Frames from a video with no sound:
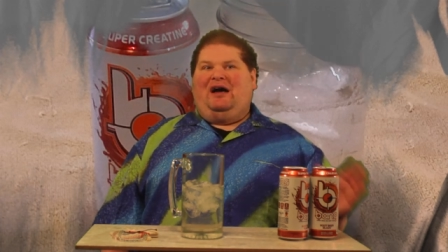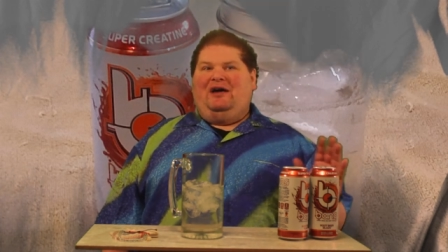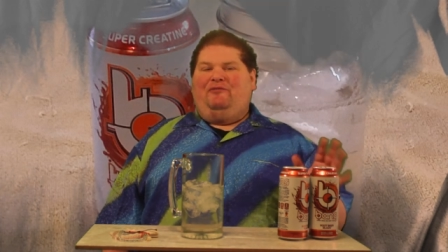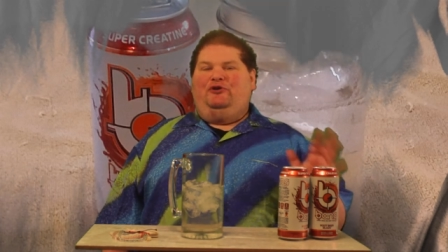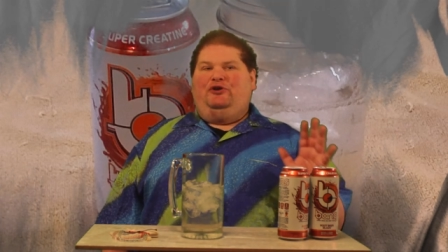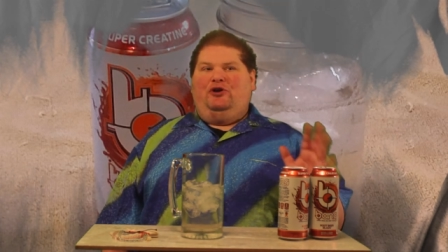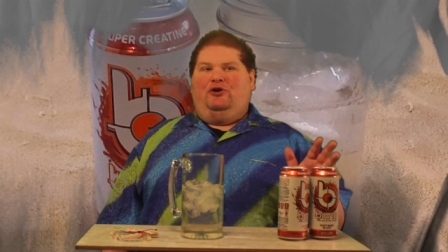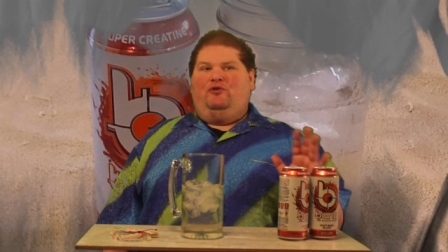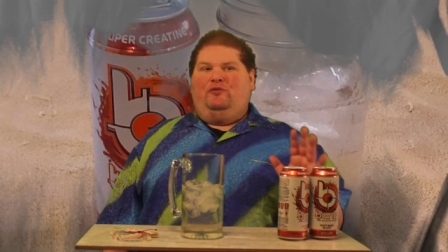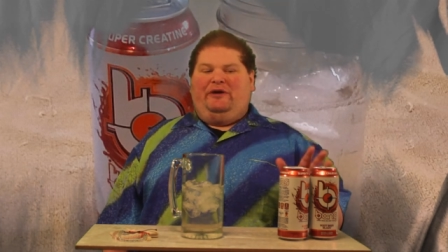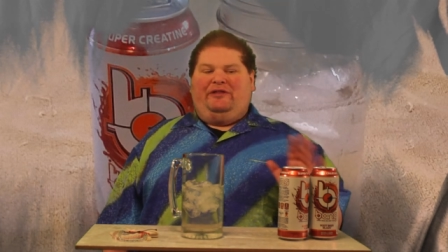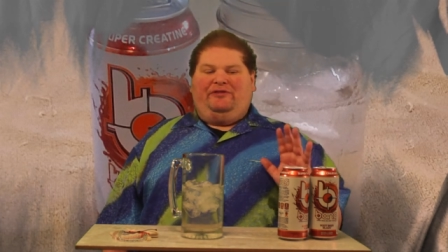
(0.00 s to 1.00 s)
I would go
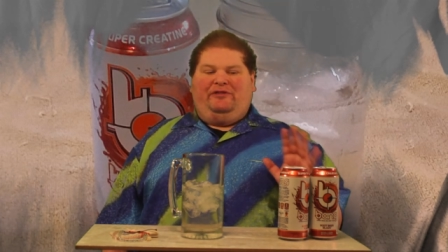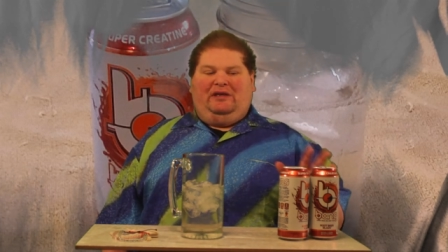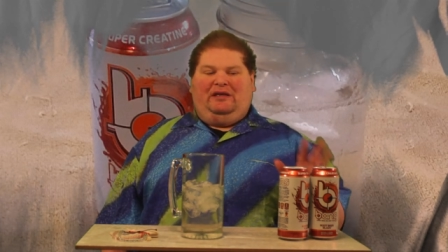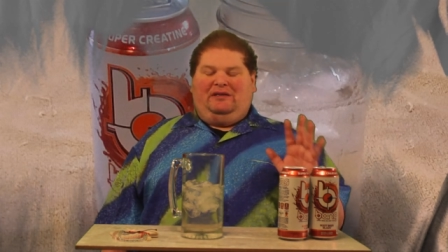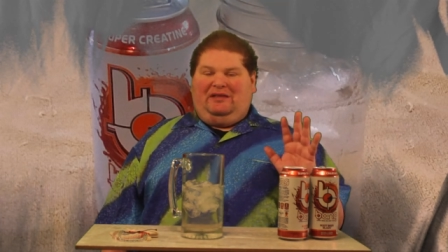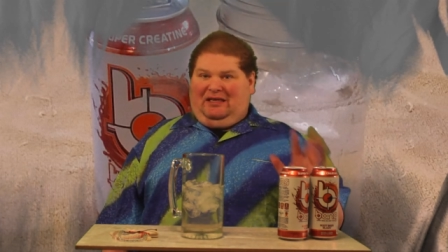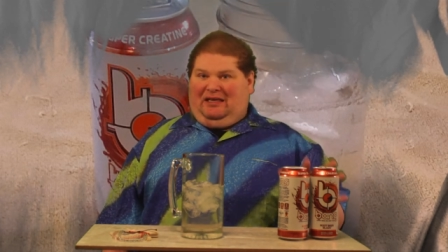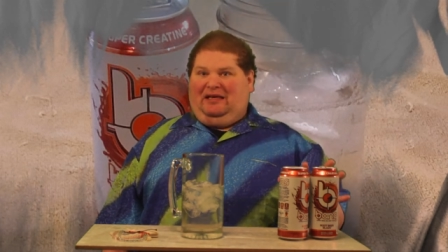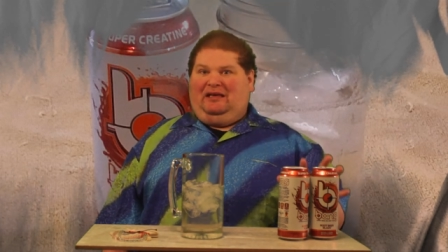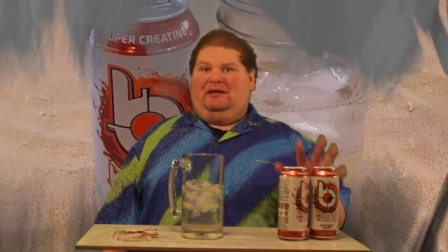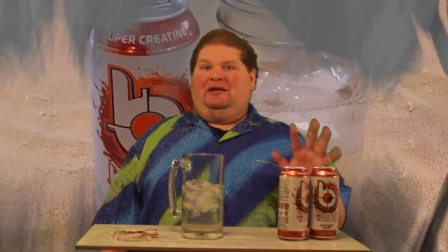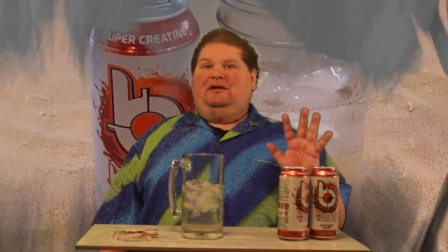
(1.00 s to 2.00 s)
with the
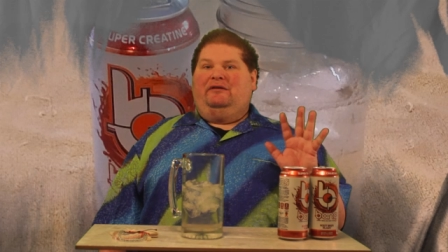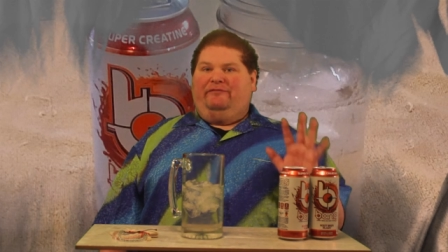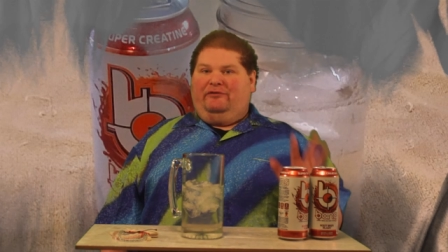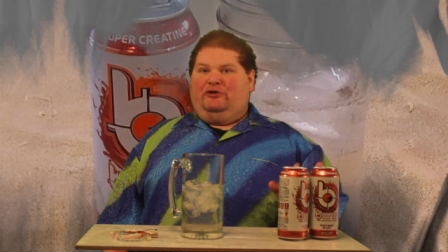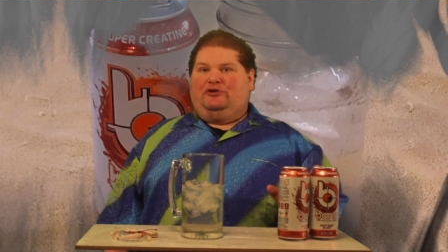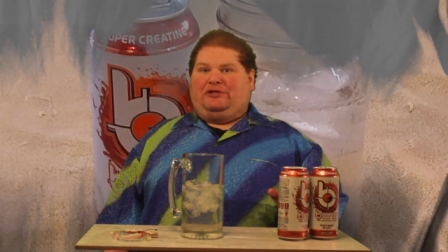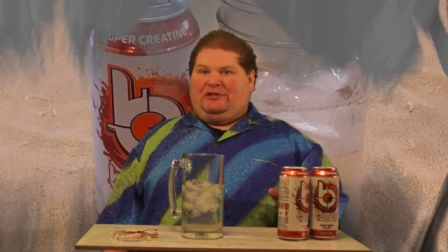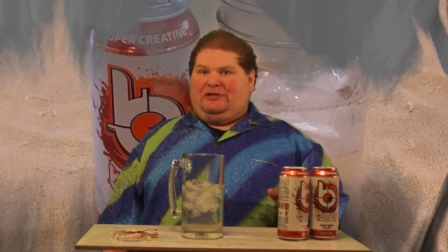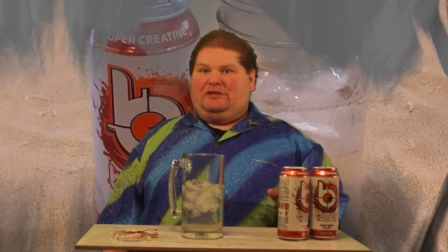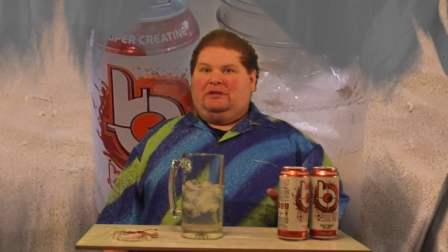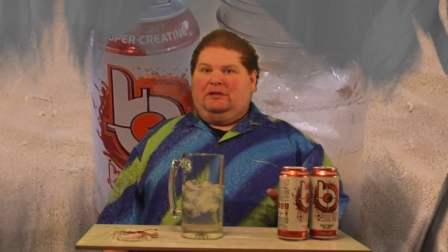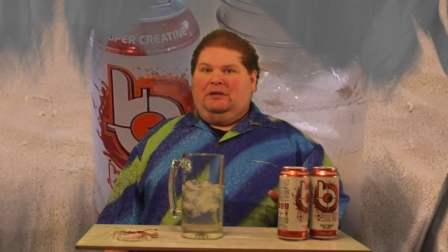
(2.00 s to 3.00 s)
tea
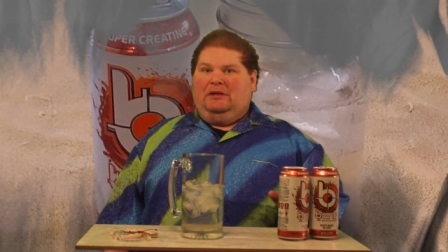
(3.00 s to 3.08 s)
versions,